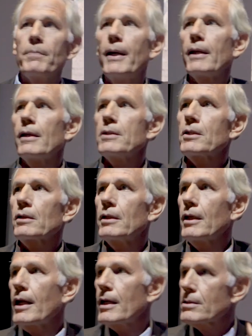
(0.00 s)

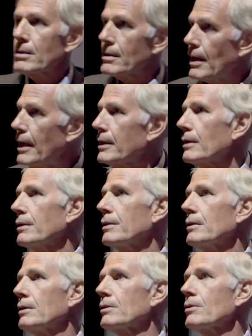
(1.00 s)
biologically enhanced
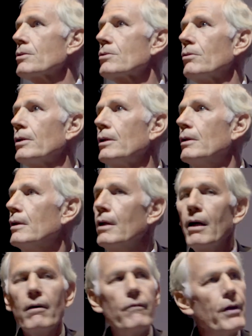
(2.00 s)
inoculant into the soil,
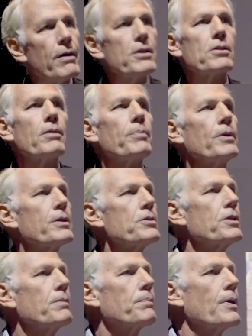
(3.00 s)
a very simple and
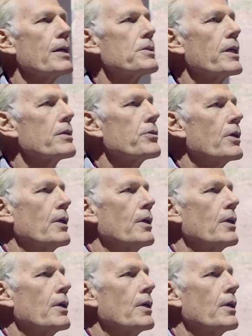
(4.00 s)
cheap process,